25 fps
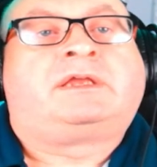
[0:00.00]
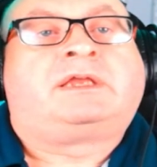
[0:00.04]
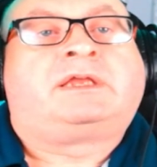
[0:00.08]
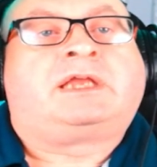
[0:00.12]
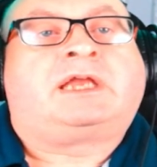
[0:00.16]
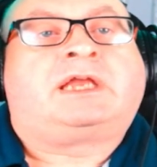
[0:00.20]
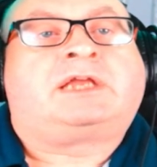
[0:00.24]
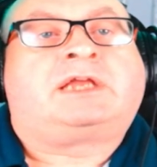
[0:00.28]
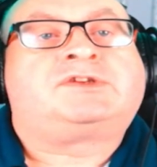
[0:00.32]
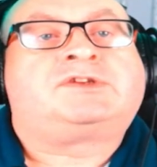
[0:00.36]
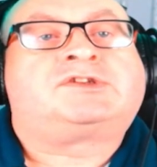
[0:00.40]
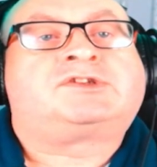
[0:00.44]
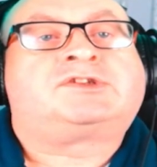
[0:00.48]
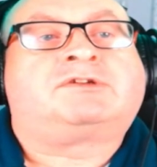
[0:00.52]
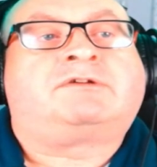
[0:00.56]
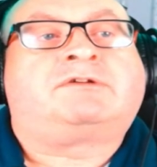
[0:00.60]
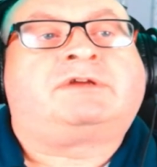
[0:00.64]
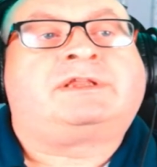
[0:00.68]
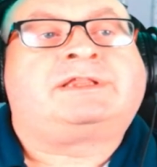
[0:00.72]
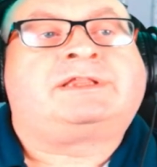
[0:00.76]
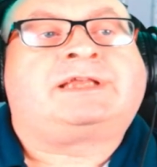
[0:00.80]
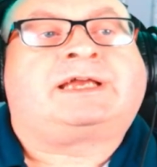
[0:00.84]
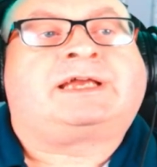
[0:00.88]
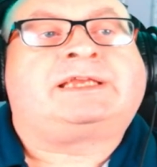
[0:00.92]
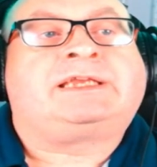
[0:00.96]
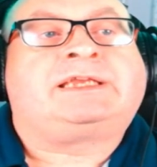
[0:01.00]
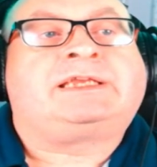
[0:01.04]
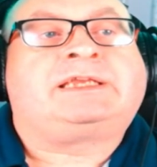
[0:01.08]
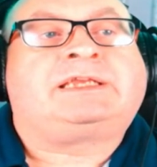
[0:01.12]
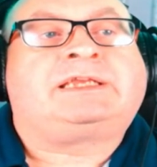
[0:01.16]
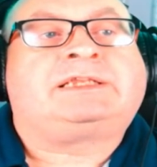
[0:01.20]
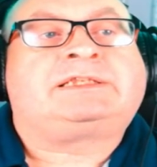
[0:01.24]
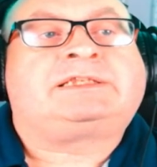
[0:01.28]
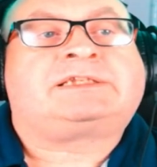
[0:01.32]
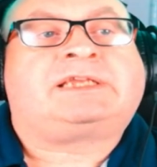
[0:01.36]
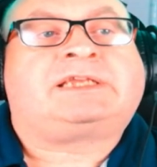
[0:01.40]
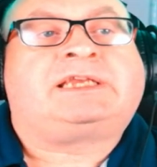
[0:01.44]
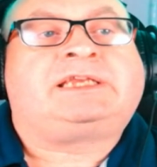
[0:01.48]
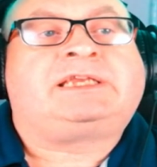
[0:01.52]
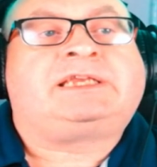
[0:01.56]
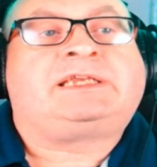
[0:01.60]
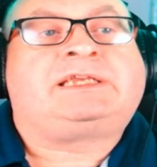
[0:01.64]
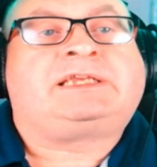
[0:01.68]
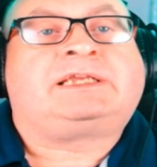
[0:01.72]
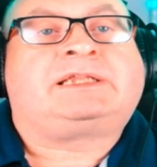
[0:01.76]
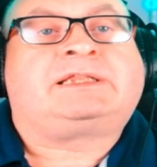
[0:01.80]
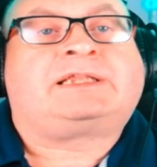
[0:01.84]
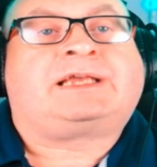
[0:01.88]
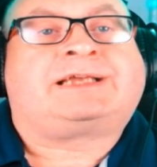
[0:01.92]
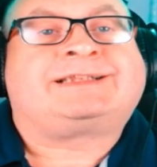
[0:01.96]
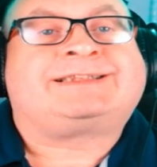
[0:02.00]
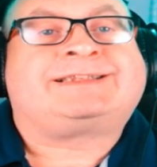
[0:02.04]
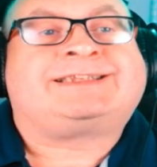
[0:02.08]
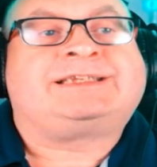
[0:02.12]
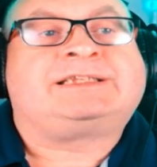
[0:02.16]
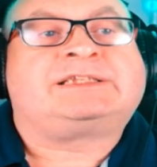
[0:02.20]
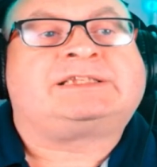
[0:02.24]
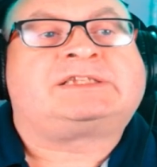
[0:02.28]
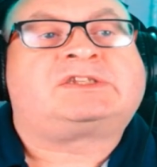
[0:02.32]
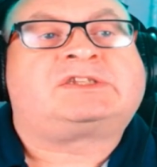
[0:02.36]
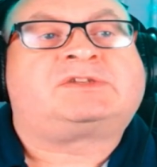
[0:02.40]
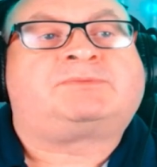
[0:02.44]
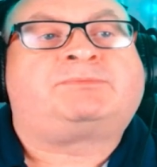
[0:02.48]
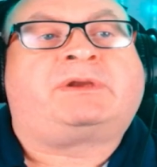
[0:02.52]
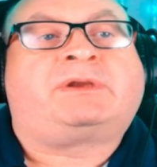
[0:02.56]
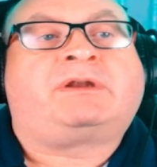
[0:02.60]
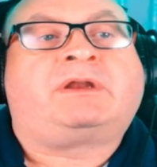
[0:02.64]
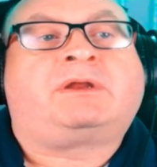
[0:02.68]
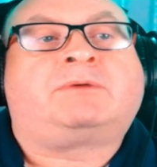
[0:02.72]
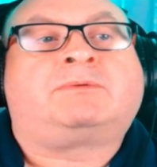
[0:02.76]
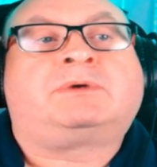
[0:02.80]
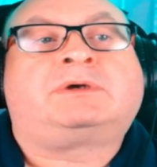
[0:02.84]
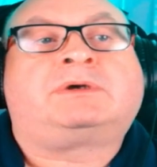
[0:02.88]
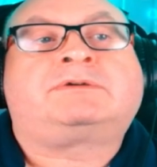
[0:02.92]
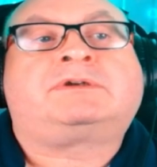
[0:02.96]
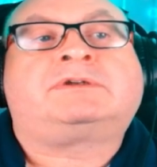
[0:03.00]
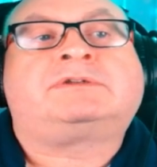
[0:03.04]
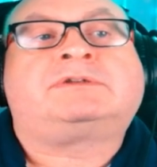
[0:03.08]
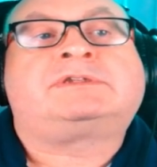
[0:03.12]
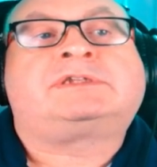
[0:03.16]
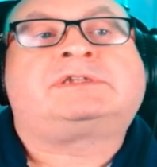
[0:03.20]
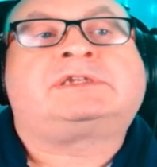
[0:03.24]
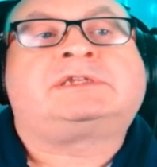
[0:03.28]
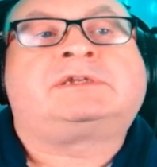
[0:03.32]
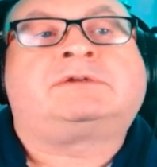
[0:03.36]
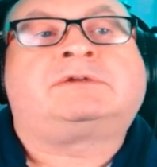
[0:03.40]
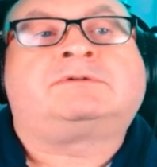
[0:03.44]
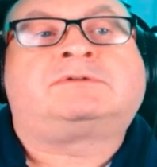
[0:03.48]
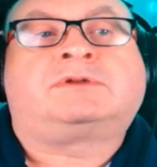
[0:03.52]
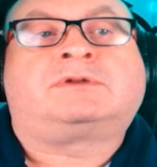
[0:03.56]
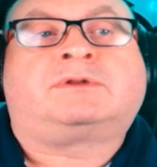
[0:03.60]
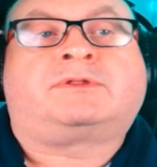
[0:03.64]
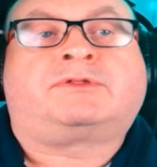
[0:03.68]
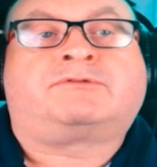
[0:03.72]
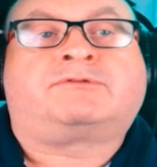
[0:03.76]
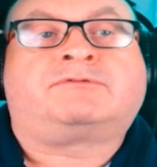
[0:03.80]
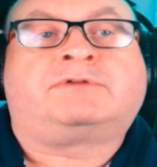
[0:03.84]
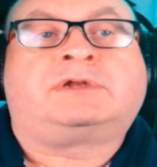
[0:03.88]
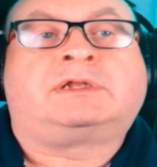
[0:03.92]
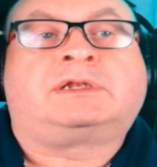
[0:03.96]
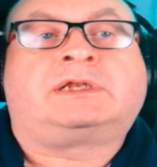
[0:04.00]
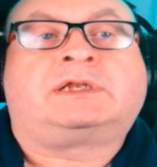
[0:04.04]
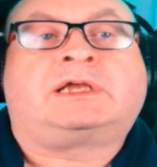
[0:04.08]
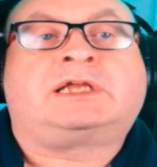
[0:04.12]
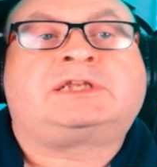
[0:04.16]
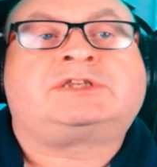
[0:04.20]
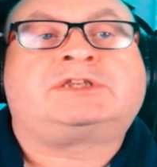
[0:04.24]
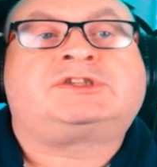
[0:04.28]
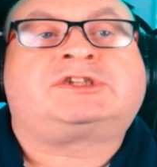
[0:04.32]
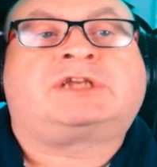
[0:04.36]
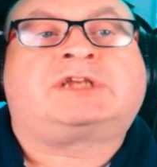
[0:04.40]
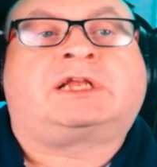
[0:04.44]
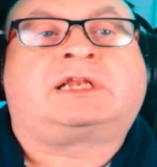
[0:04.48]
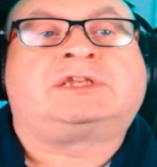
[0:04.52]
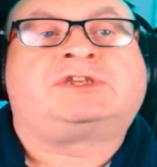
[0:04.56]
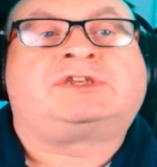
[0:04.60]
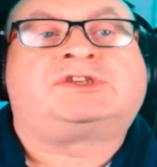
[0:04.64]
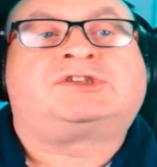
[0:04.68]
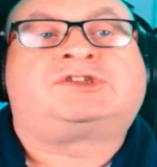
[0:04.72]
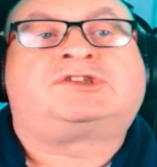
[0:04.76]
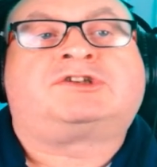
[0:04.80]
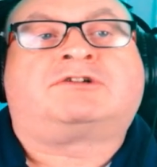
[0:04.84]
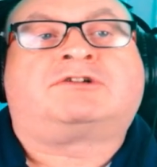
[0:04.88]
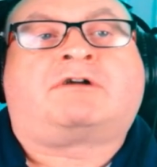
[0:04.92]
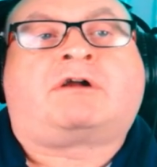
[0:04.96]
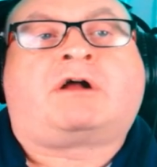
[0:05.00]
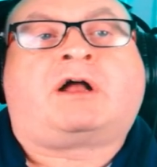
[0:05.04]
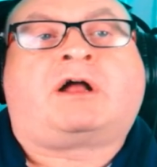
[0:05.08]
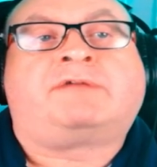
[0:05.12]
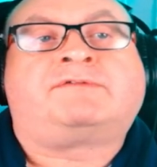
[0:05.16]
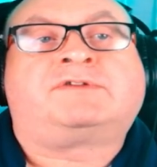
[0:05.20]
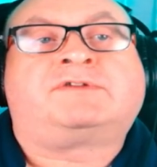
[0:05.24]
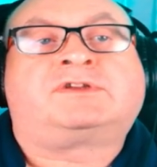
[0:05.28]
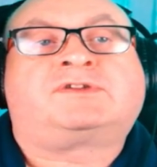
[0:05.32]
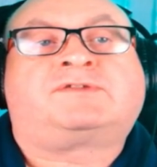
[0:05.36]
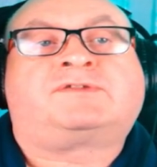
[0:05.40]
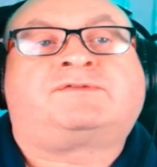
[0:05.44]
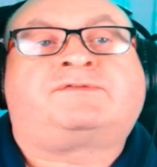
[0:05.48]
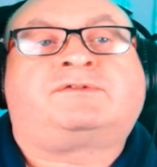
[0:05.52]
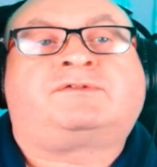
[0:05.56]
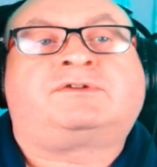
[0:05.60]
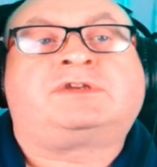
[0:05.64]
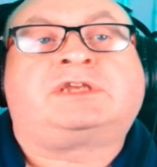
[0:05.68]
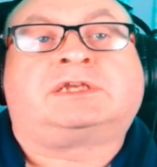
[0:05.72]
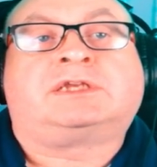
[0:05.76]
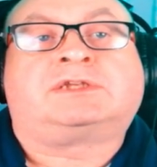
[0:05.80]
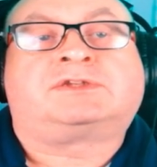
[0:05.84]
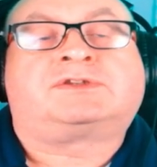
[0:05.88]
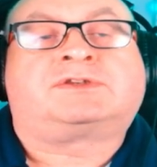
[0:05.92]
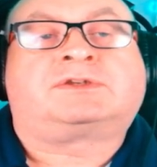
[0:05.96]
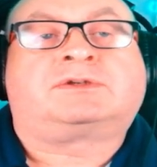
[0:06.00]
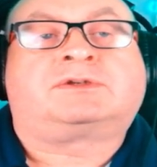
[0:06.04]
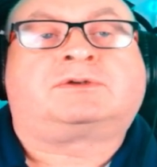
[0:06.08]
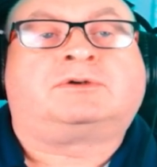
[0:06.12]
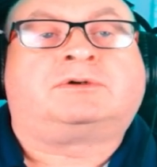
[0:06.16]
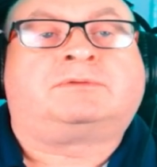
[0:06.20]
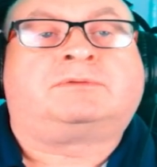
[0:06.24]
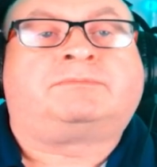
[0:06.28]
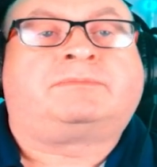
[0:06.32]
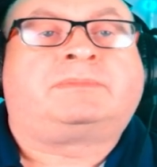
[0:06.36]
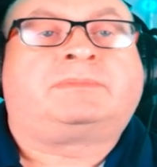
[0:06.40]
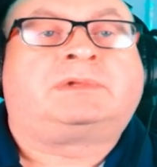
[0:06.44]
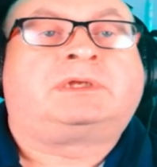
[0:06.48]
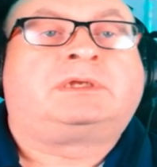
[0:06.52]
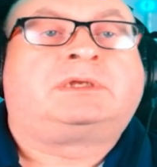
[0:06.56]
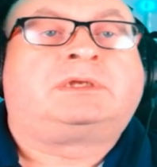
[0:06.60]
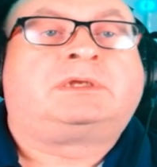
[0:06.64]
ensuring that its spirit will continue to thrill and challenge drivers for years to come.